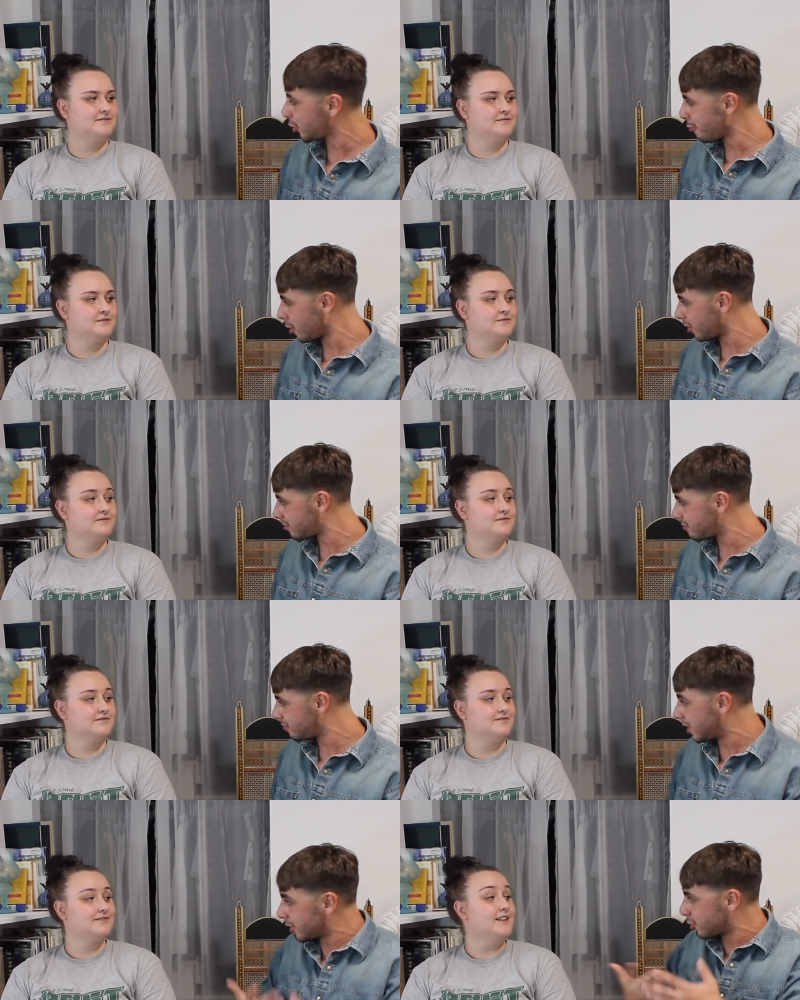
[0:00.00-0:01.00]
Speaker 1: you would,
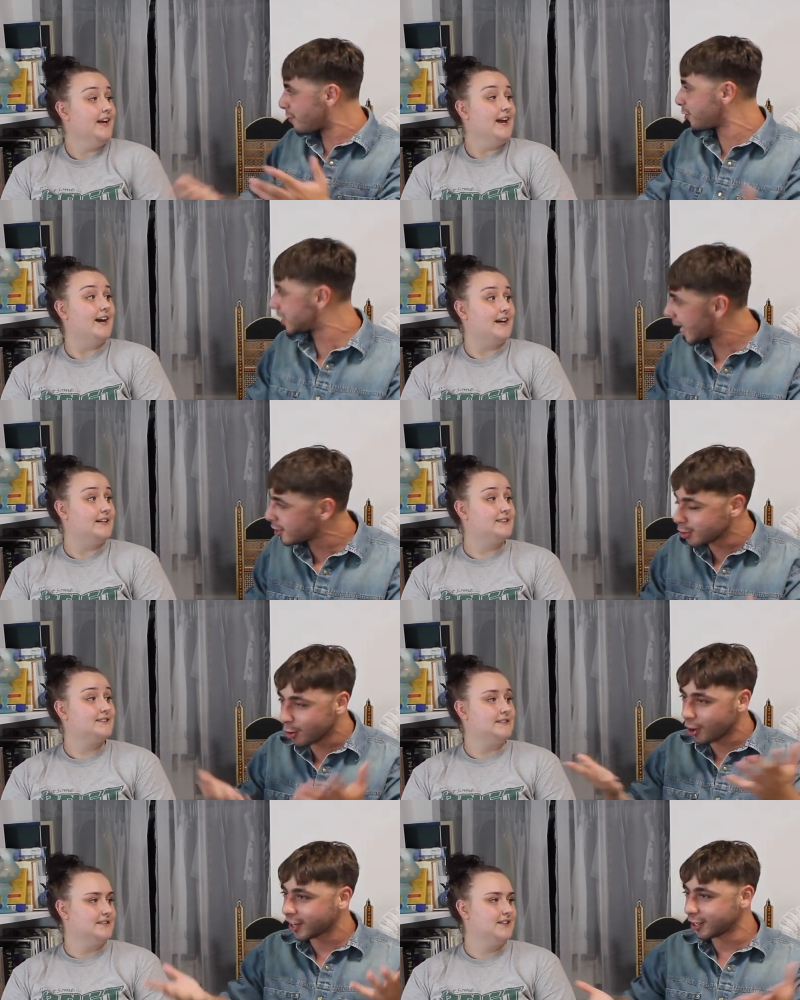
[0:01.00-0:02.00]
in your yeah. everyday New
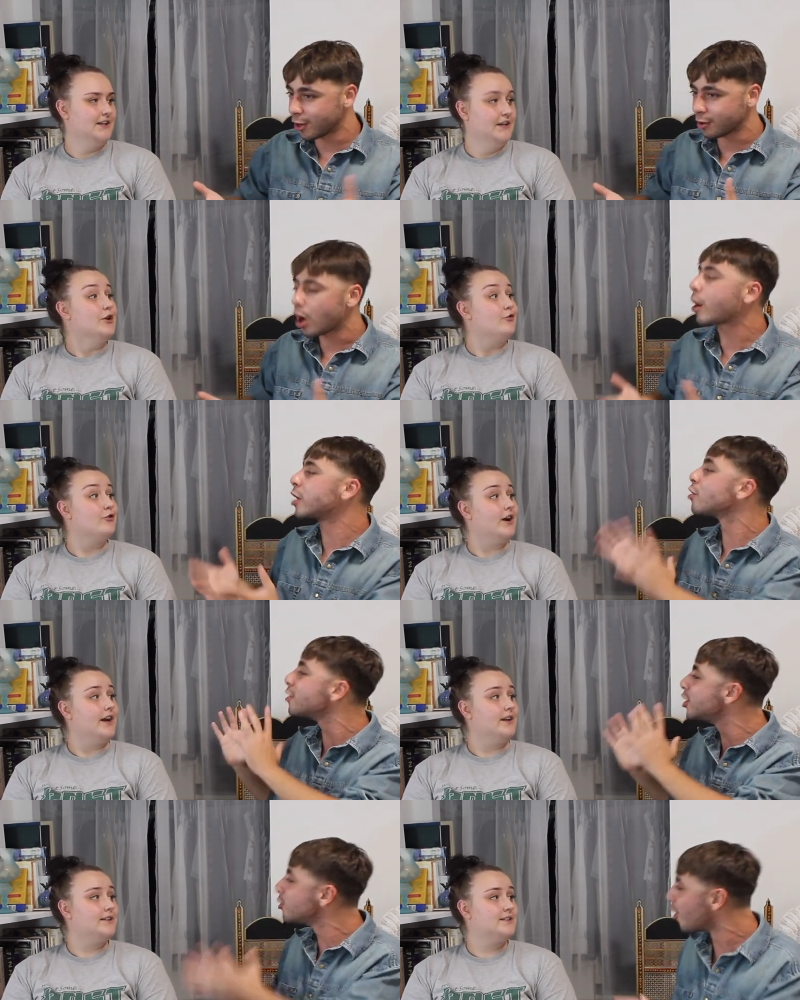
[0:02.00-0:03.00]
York, you know, okay, you're a
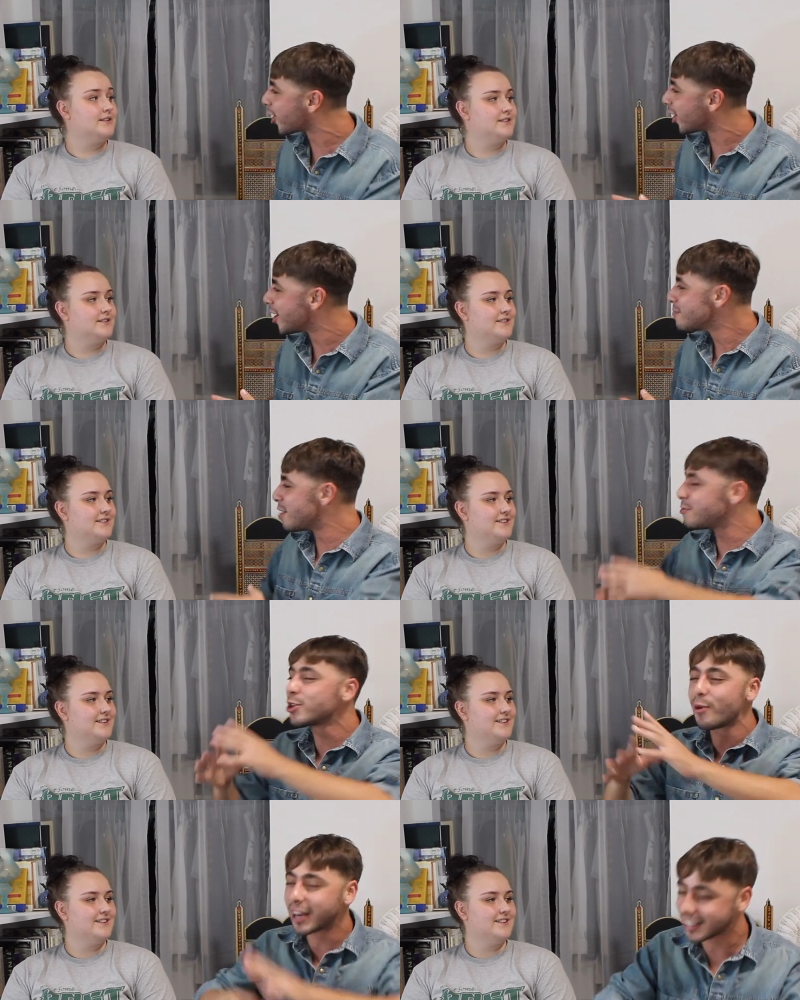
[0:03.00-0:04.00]
New Yorker. Maybe you
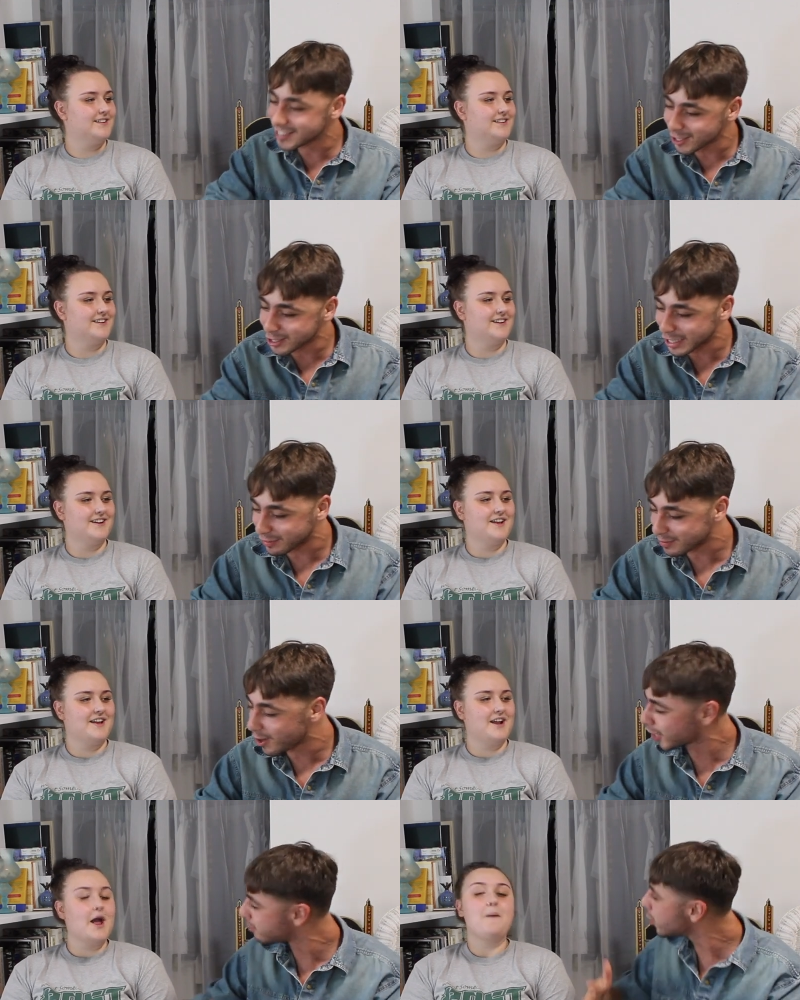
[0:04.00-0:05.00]
don't want to consider yourself an
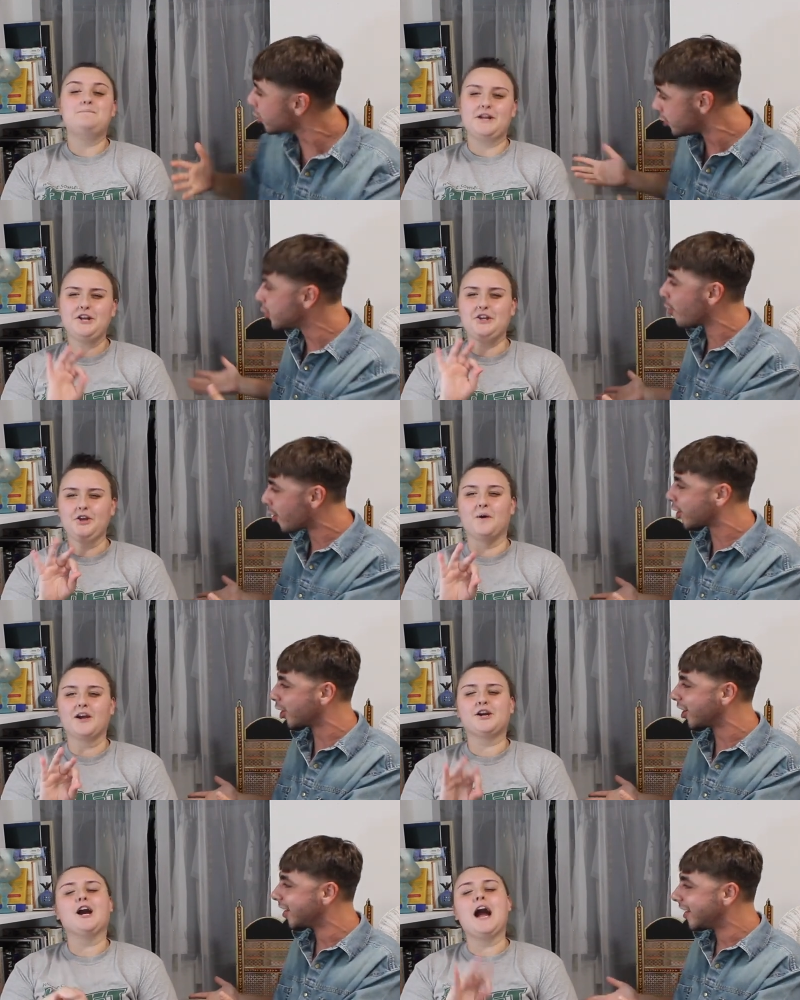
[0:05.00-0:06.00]
American, but you're but a New, New
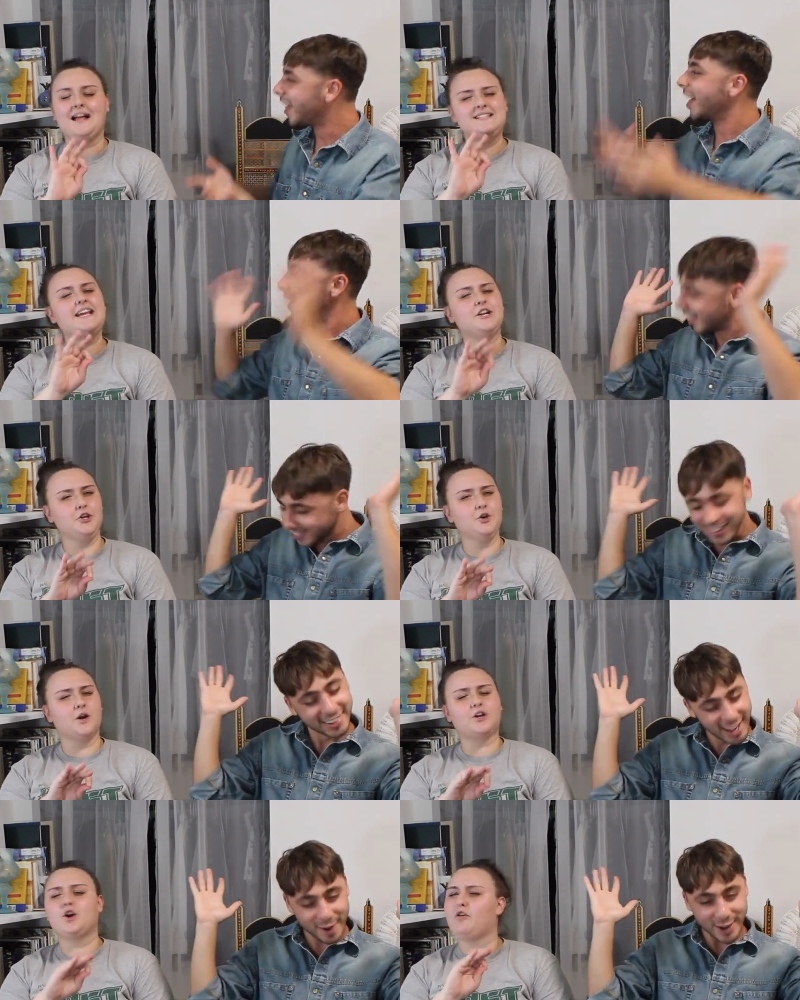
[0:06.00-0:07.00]
Yorker.
Speaker 2: I'll take a New
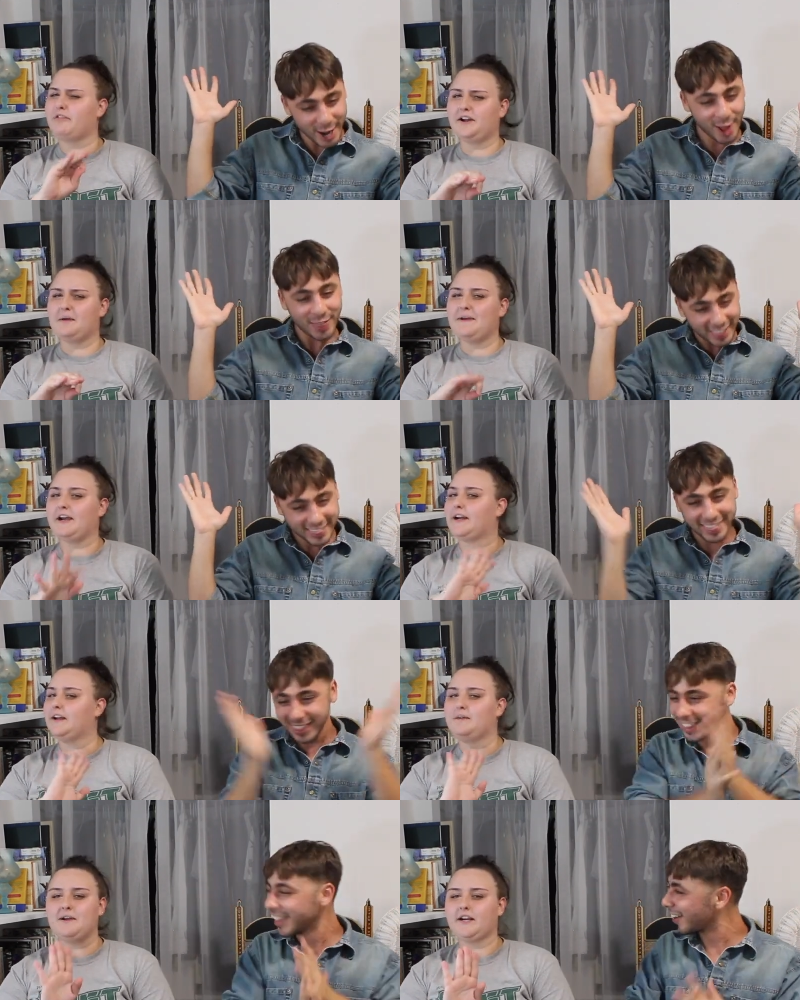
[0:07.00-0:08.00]
Yorker there we over go. an American.
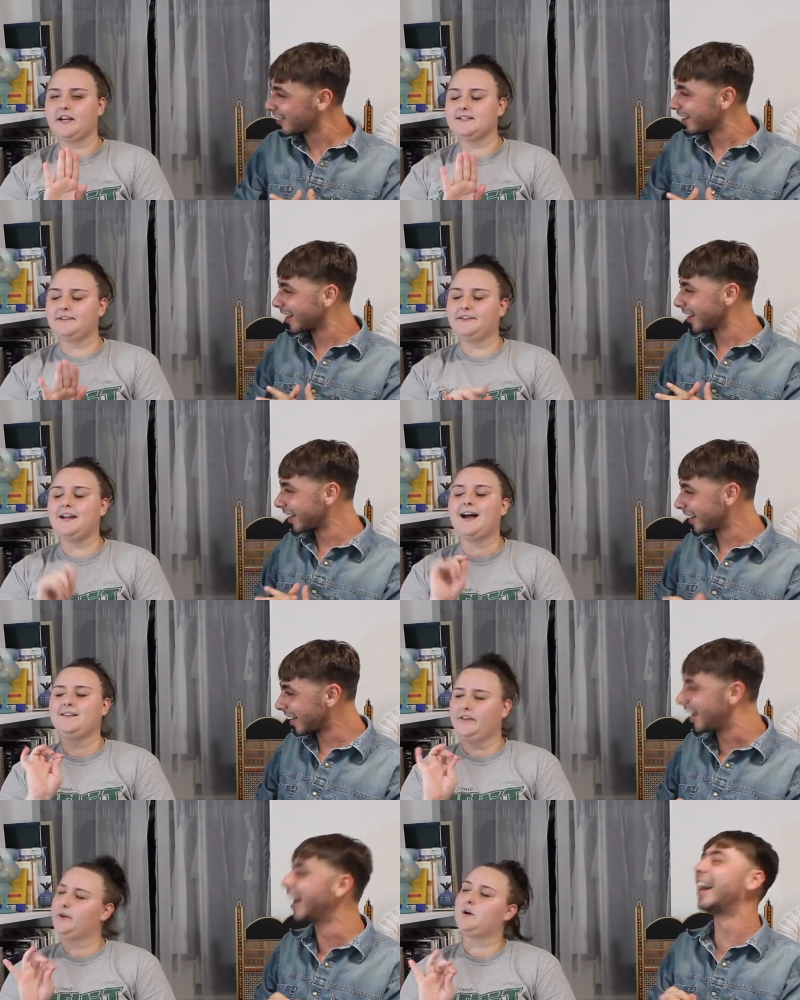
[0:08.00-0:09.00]
American definitely not.
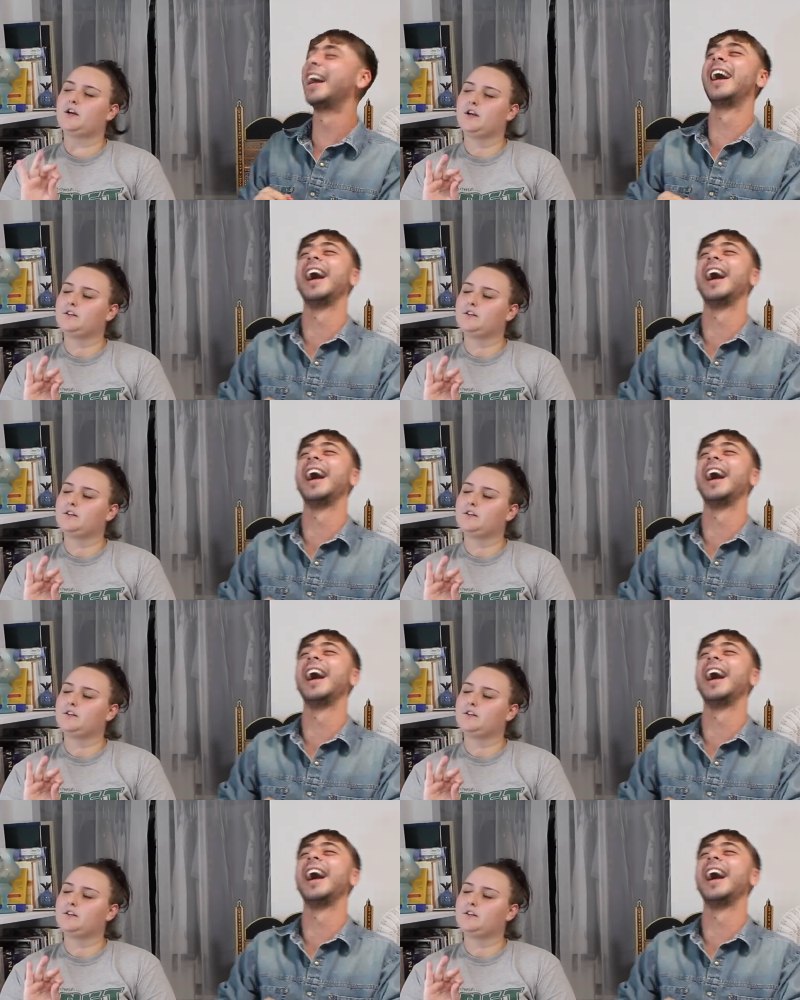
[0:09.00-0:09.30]
New Yorker,